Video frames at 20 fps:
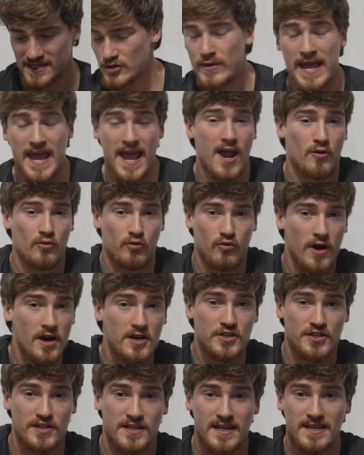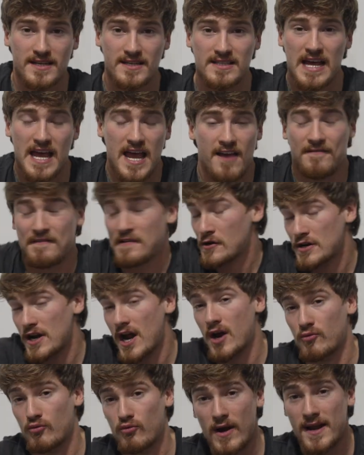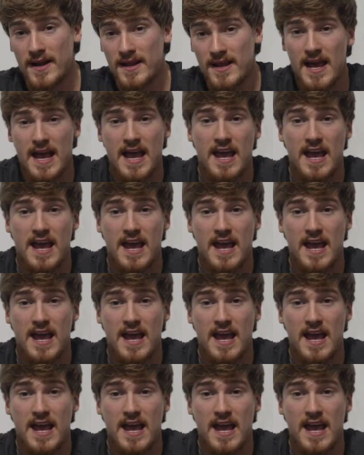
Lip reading: You can't rush things. If you're not ready,